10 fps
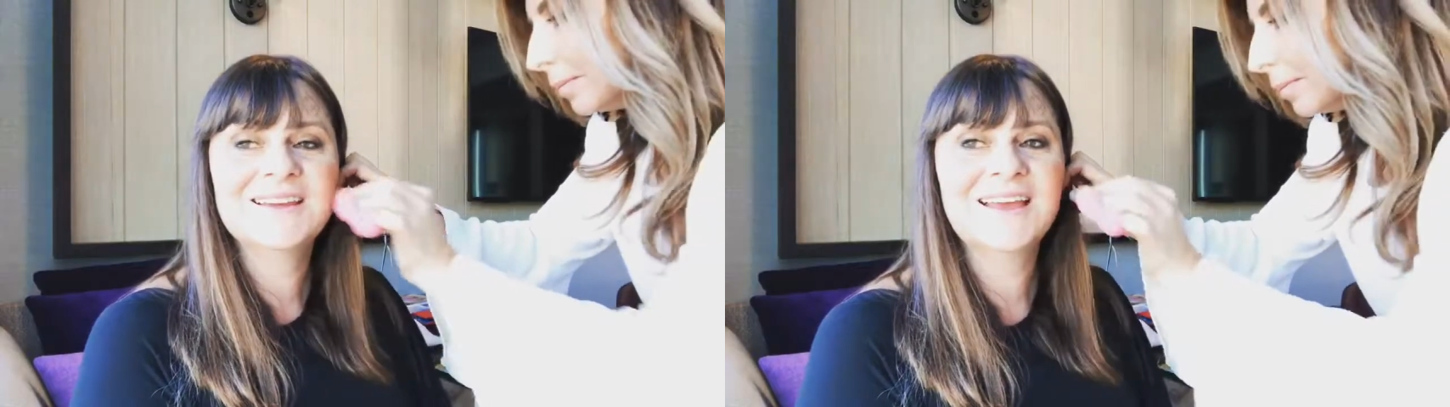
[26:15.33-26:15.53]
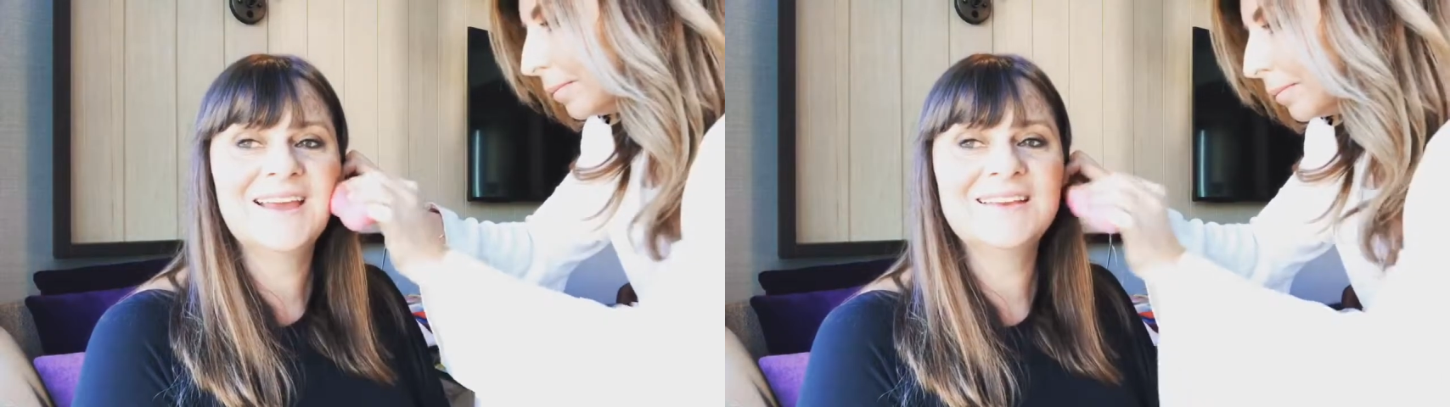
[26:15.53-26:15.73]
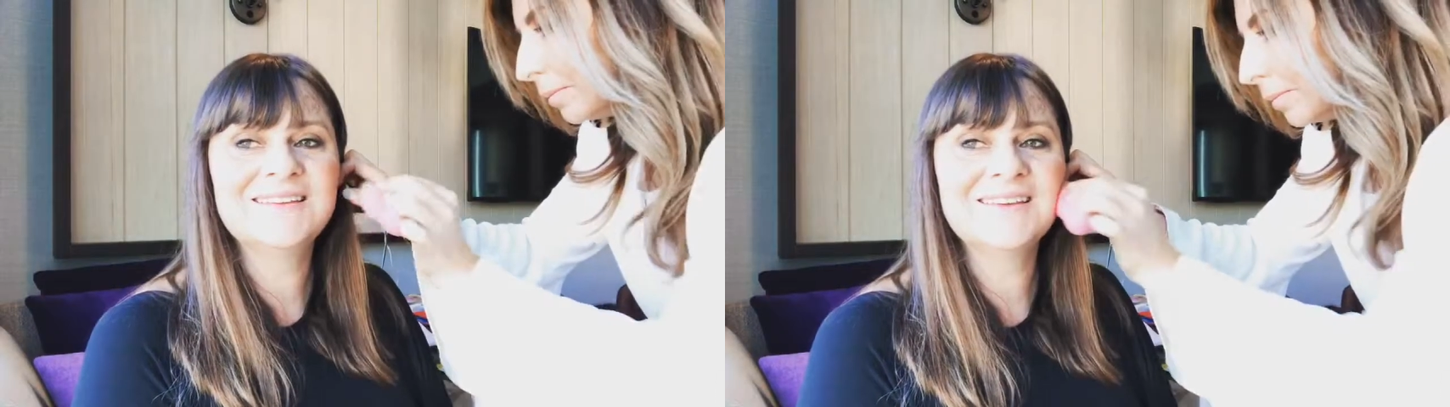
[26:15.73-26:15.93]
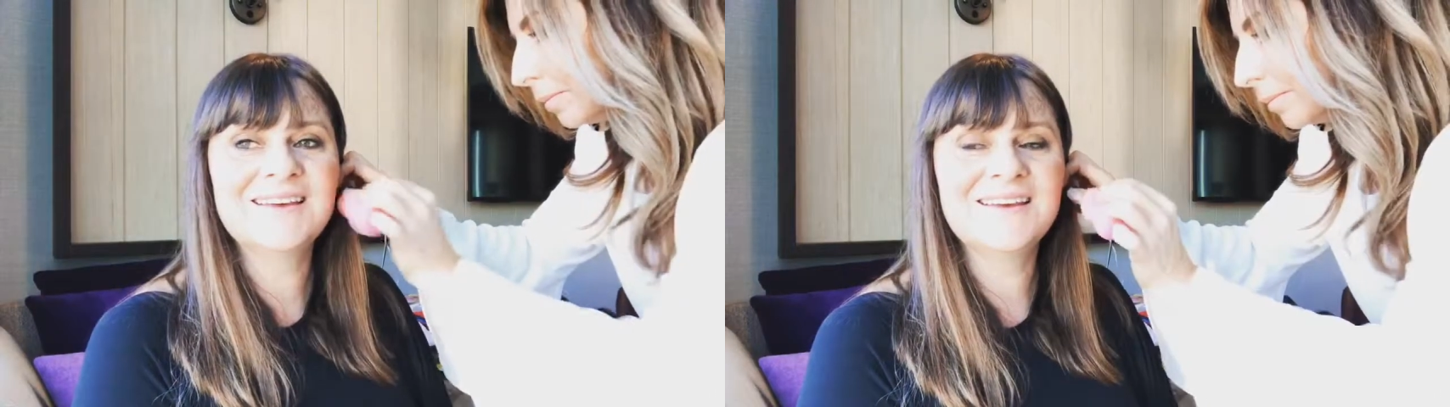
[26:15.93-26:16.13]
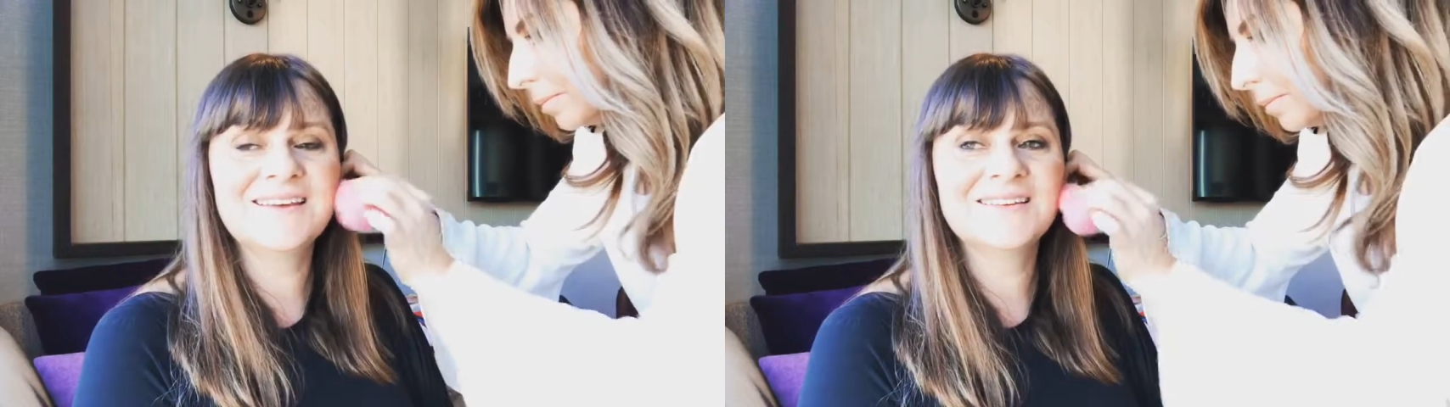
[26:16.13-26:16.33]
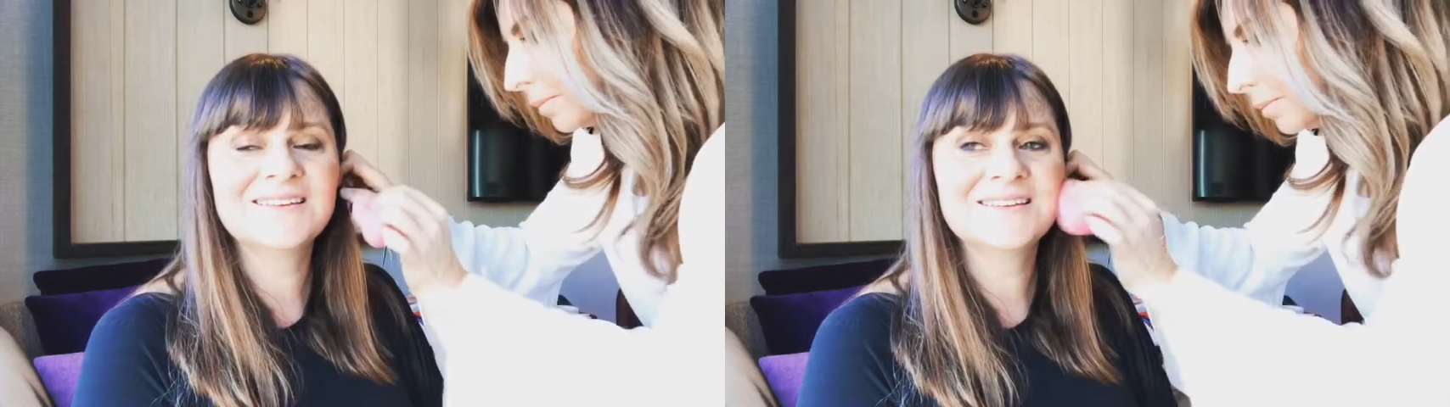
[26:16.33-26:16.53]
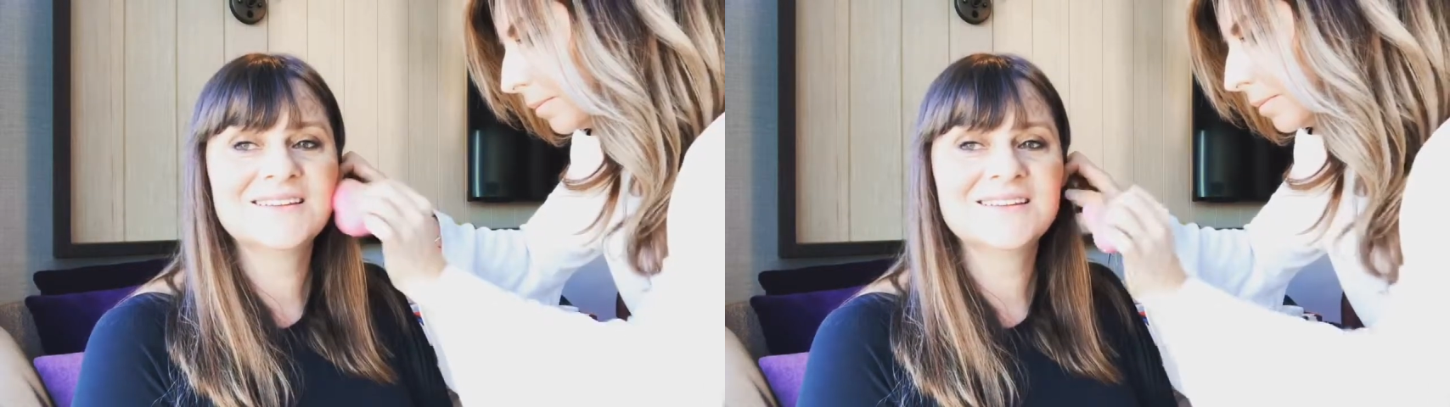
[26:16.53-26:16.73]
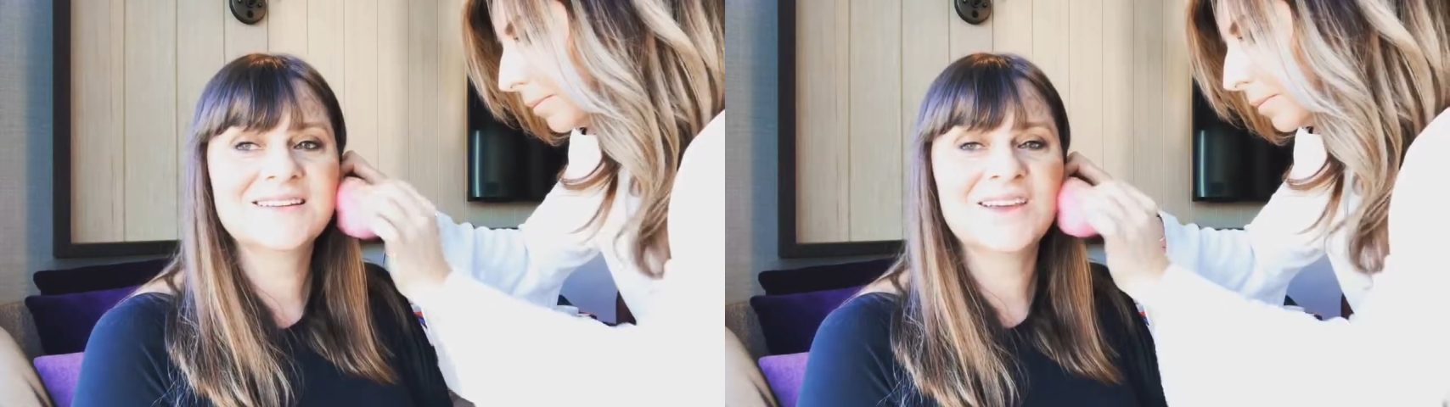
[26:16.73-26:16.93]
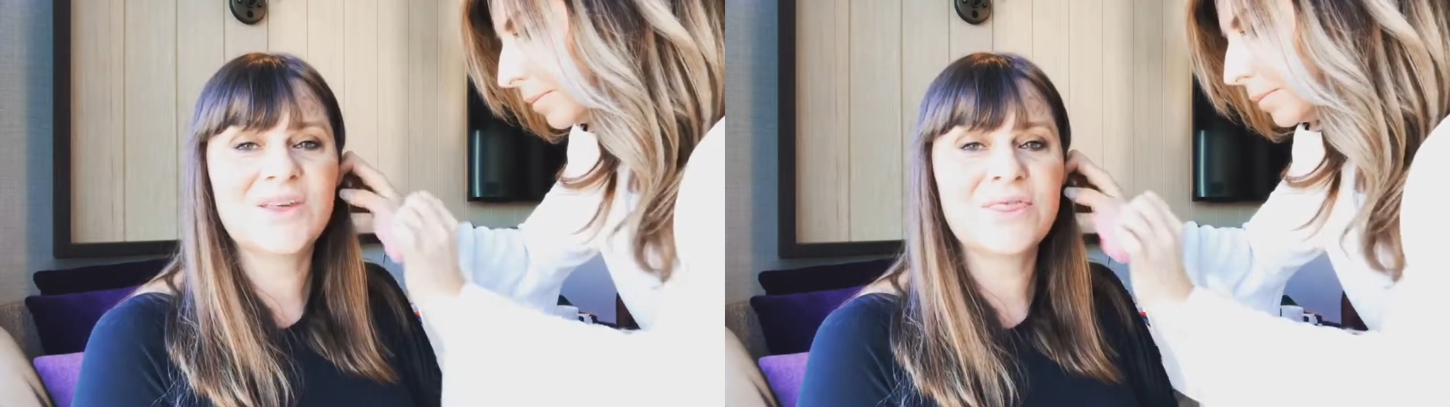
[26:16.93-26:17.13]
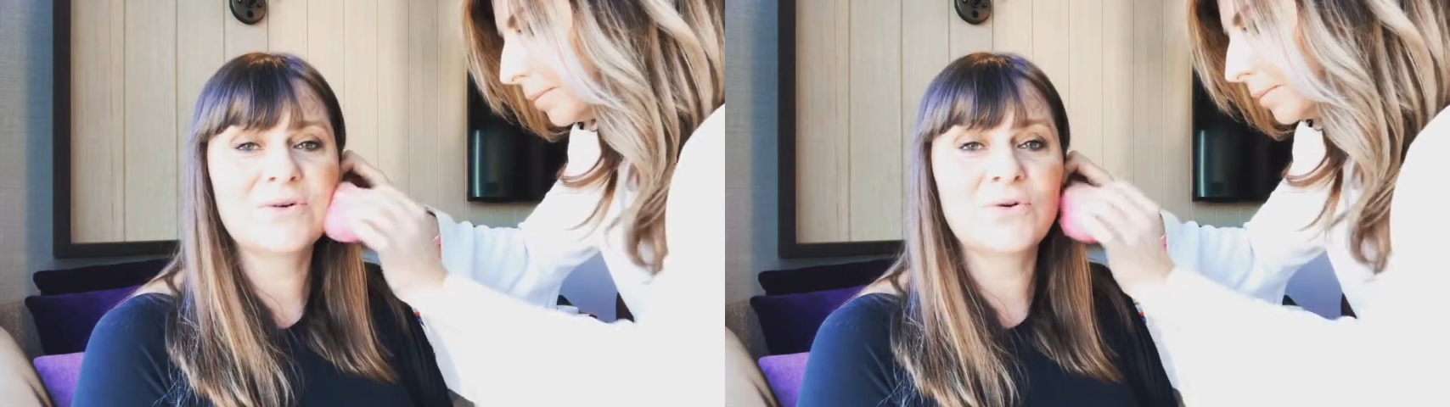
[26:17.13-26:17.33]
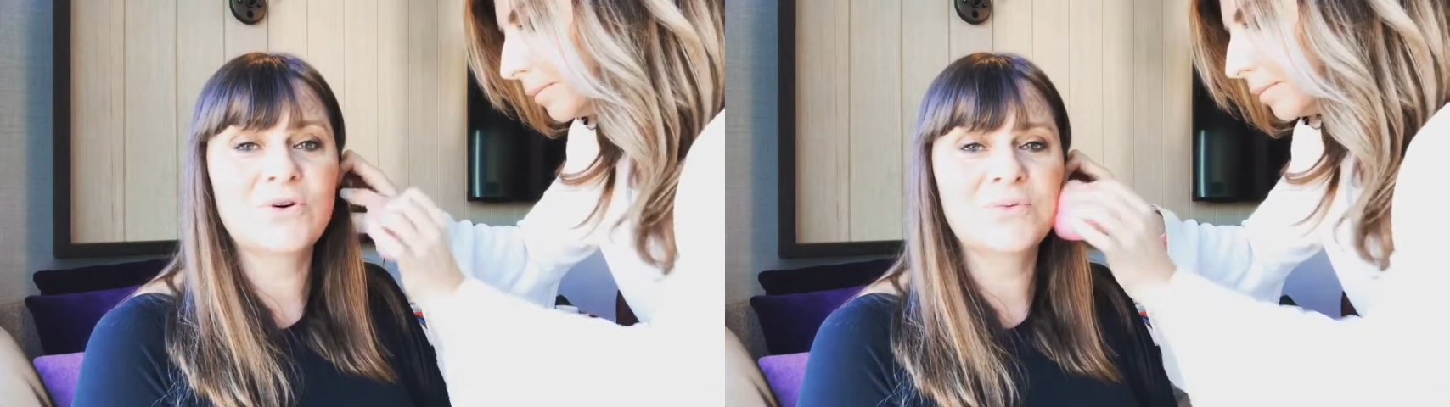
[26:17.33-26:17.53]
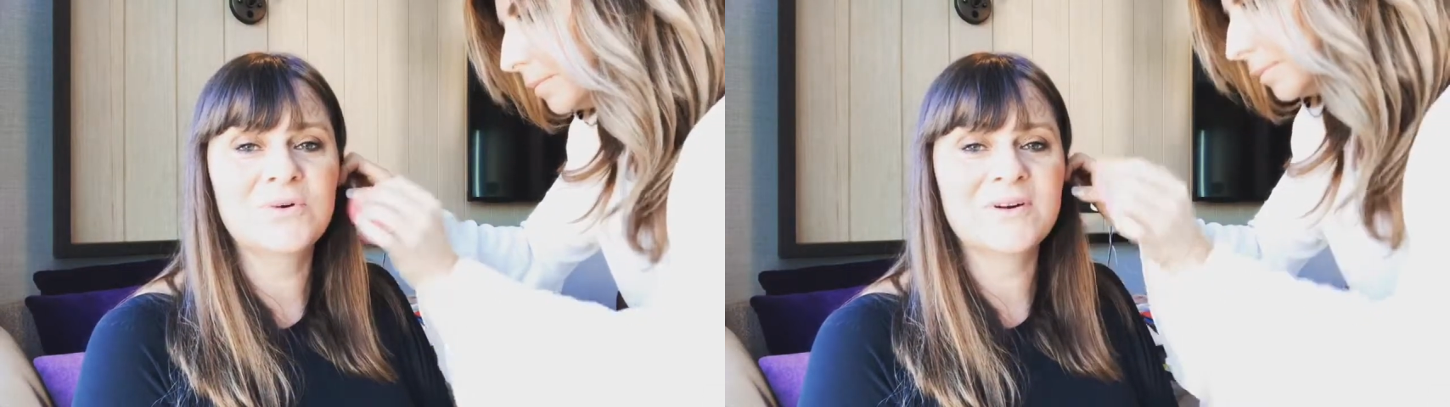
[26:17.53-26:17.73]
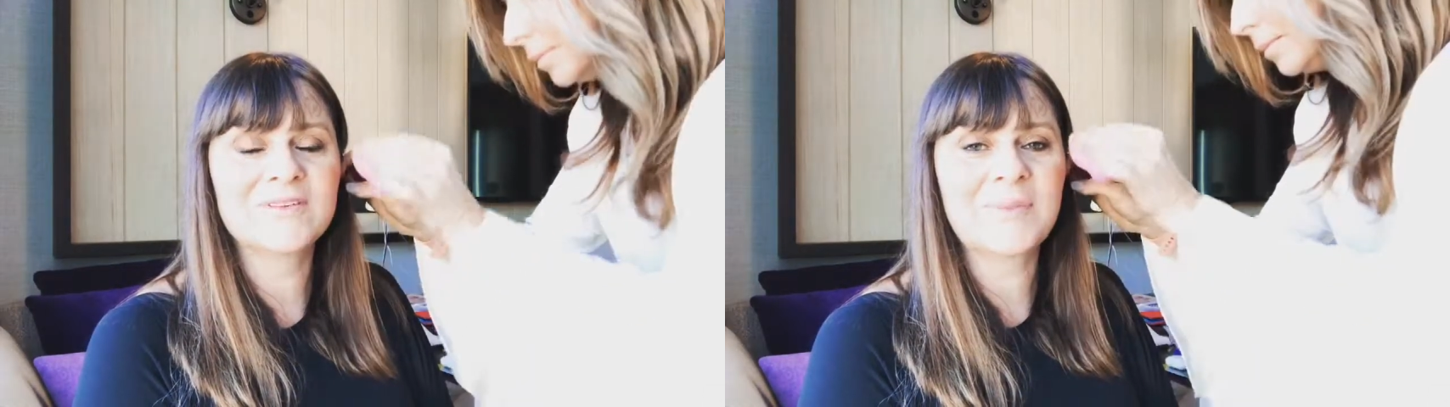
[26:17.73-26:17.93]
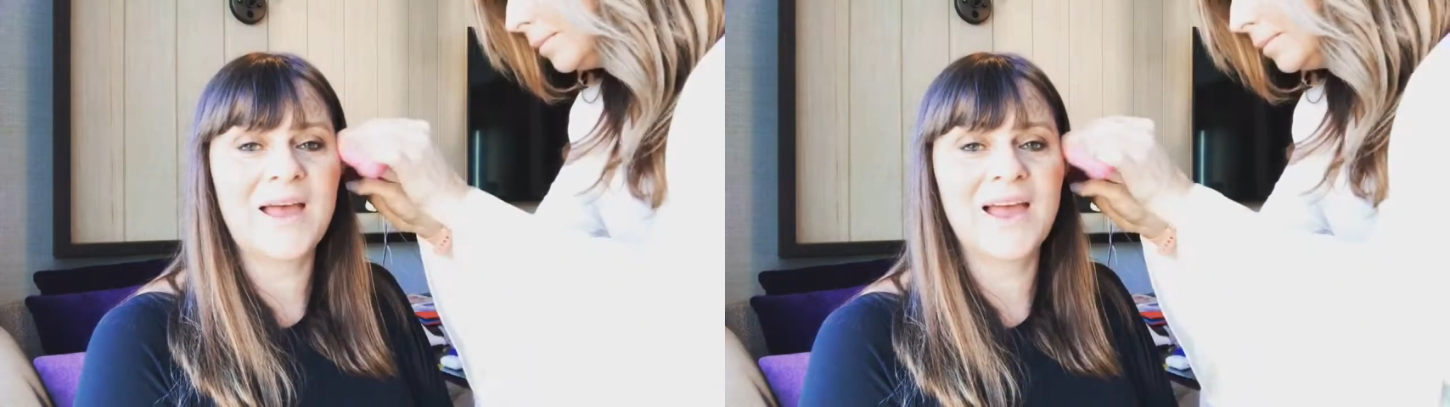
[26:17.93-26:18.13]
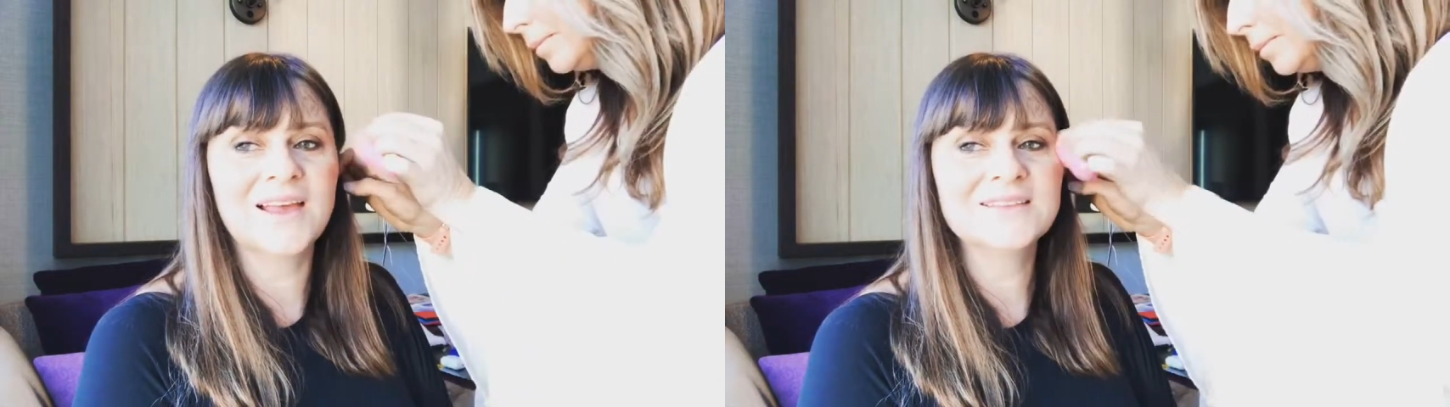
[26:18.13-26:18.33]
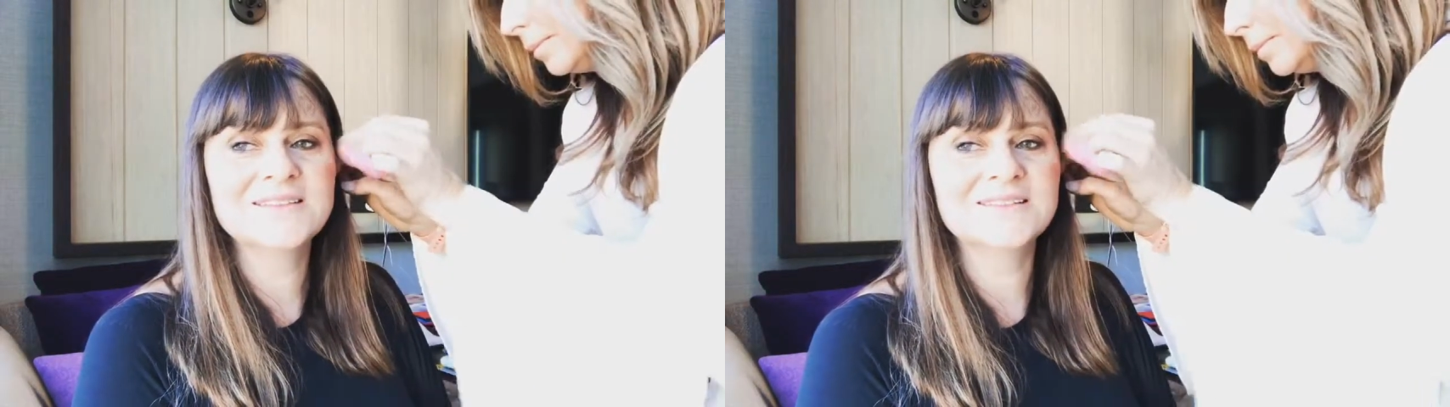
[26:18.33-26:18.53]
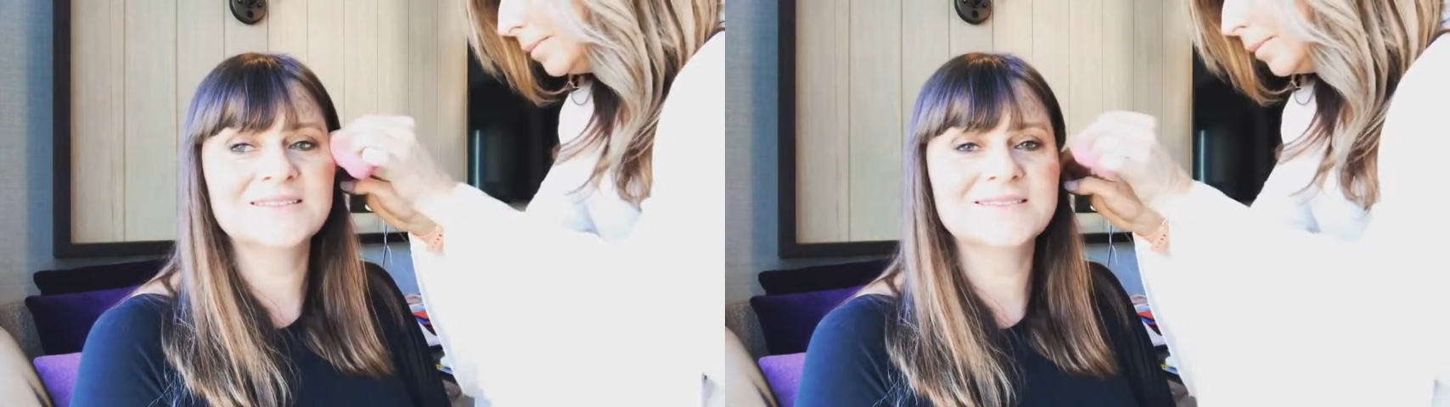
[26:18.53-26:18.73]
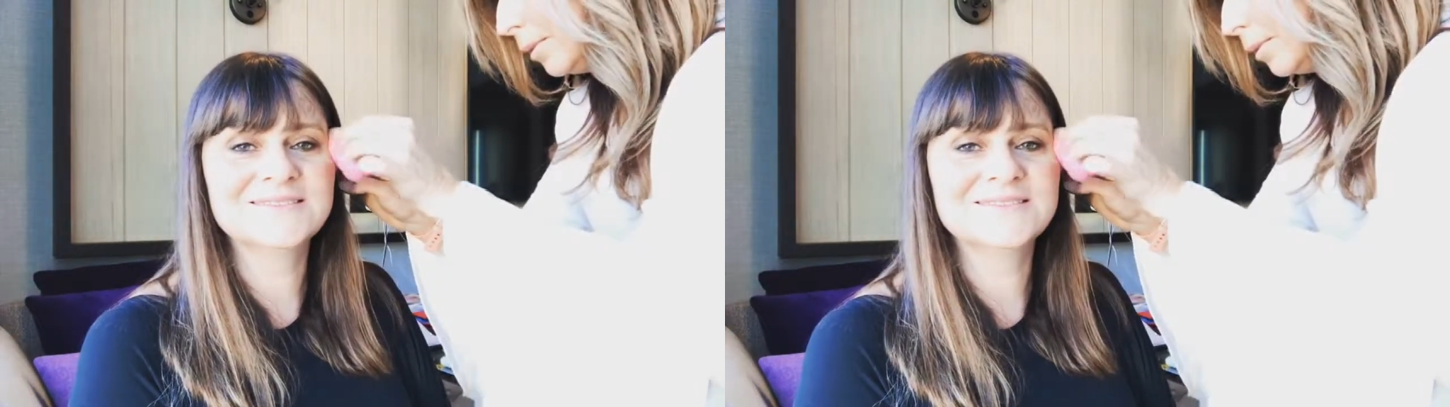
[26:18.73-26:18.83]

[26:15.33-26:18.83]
and you know, Thor walks past and